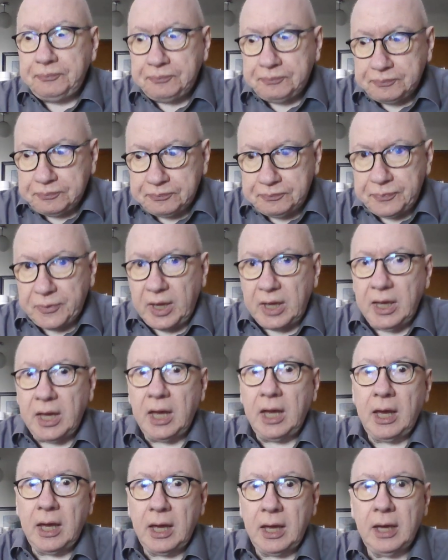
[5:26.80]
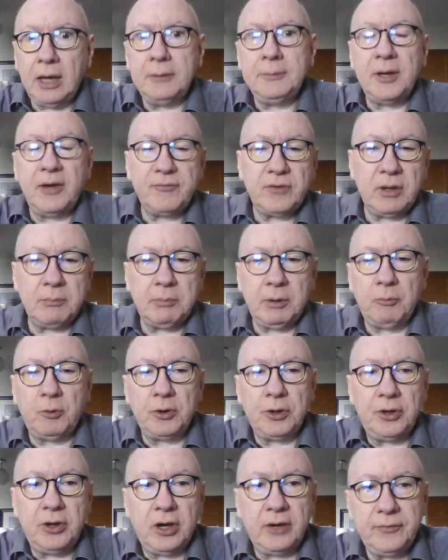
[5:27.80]
I have to have my
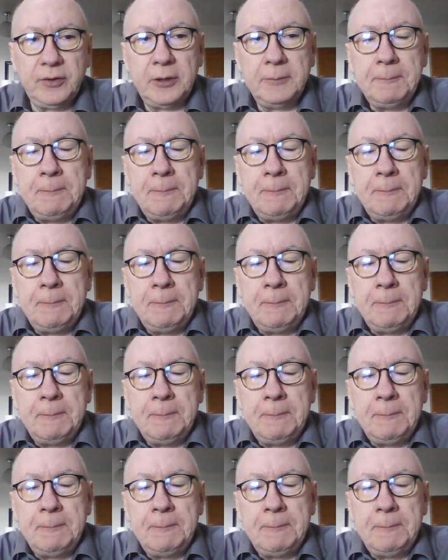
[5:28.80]
morning coffee.